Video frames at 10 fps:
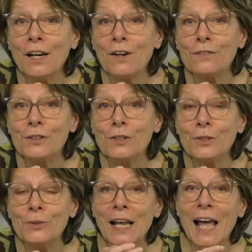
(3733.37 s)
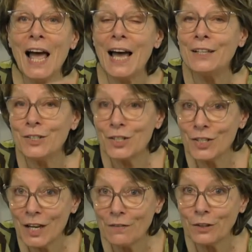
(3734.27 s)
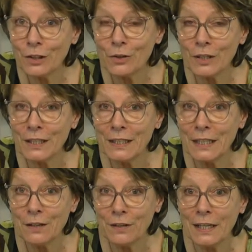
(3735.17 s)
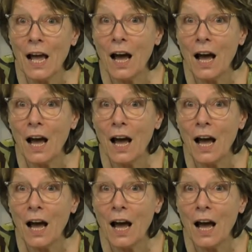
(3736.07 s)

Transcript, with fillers: afternoon and at seven o'clock in the evening.